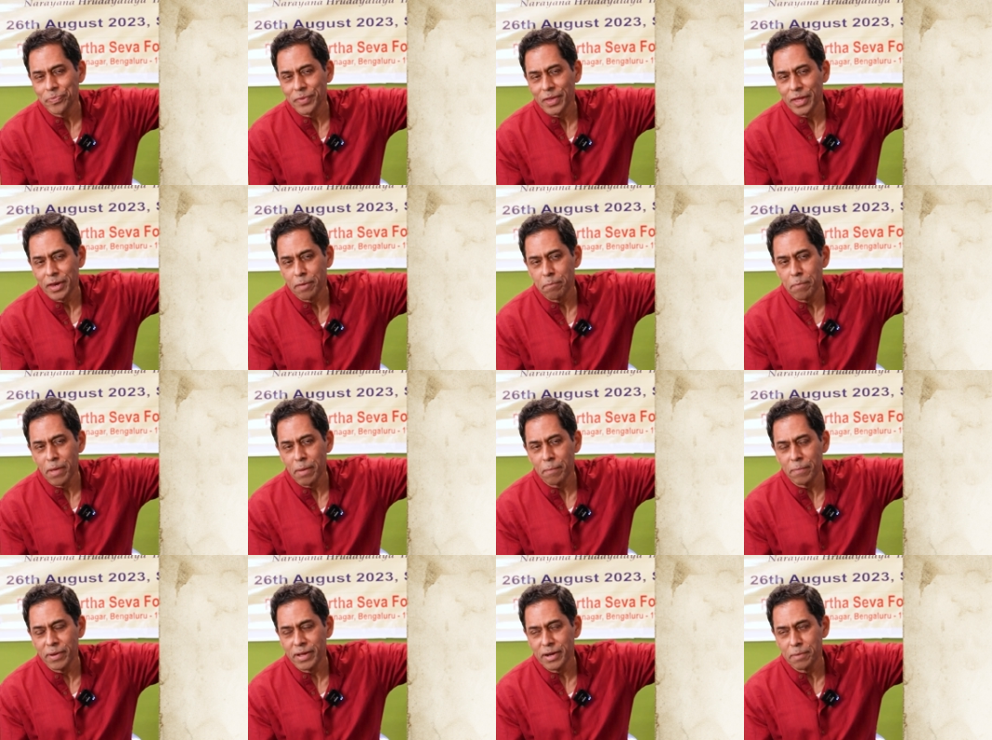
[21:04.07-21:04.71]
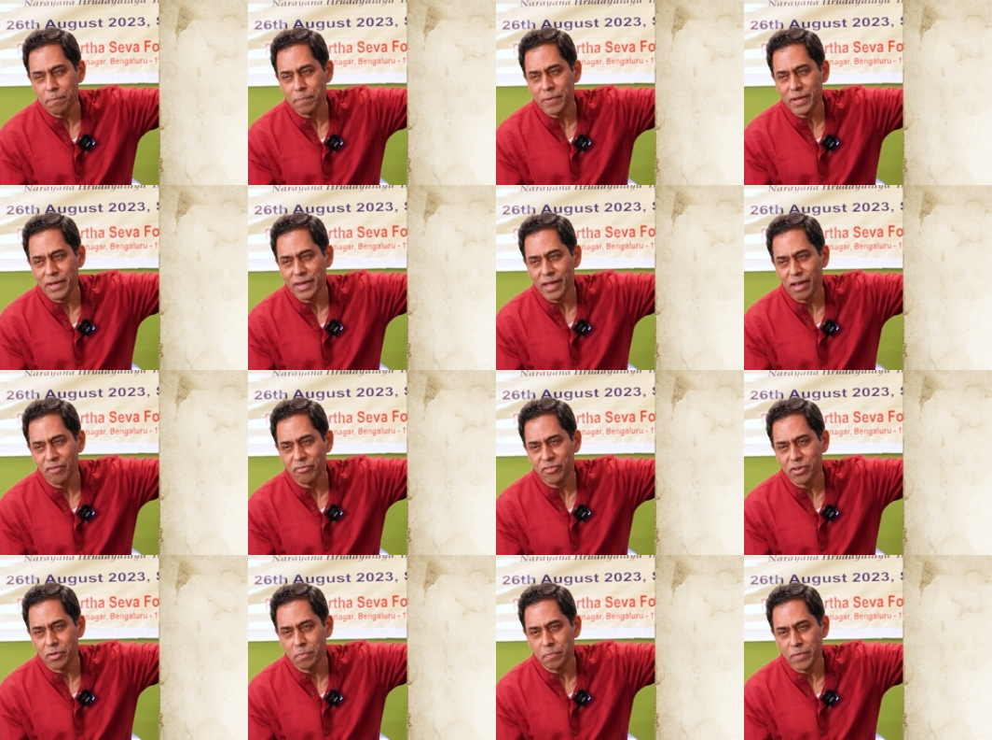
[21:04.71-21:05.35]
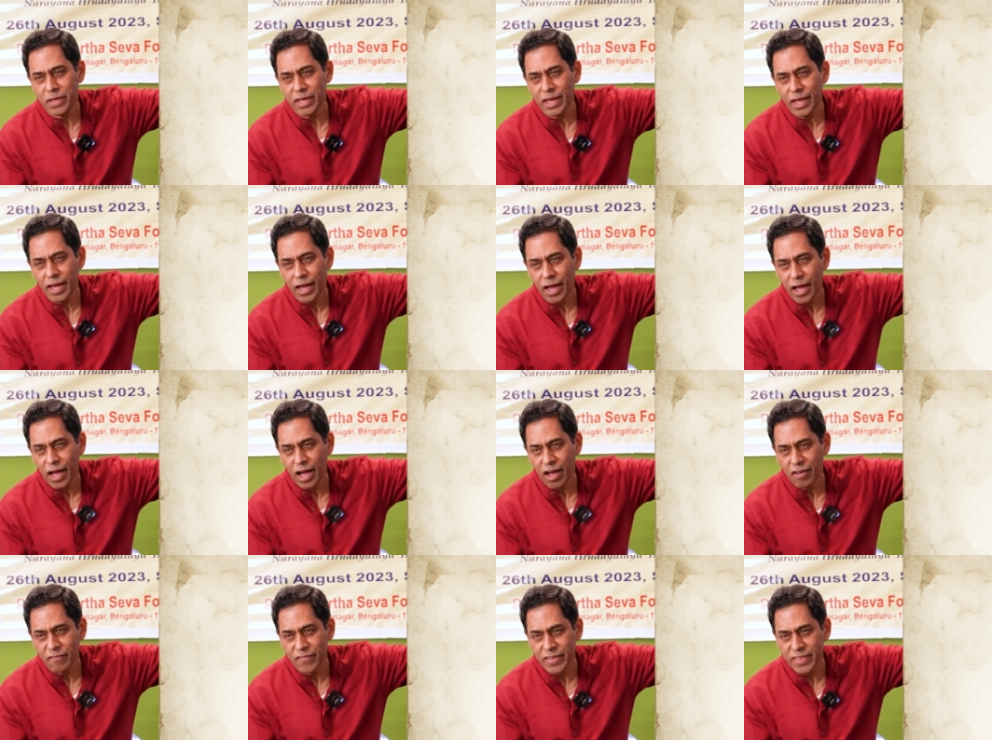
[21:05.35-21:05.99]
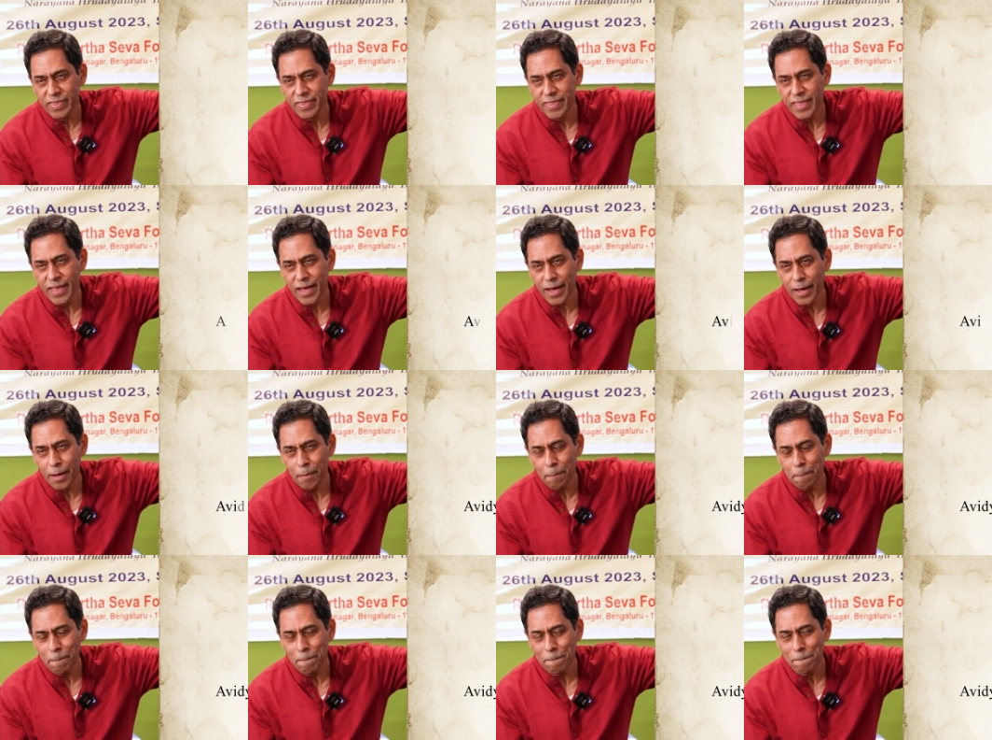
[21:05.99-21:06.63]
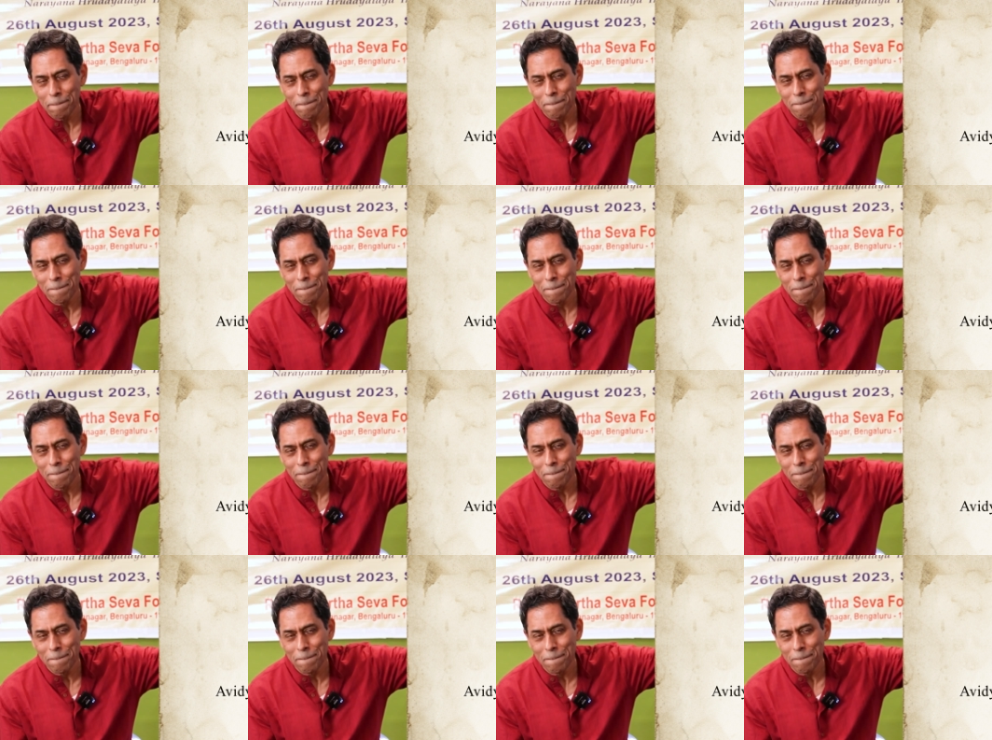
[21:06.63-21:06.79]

remember, repeat after me, Avidya,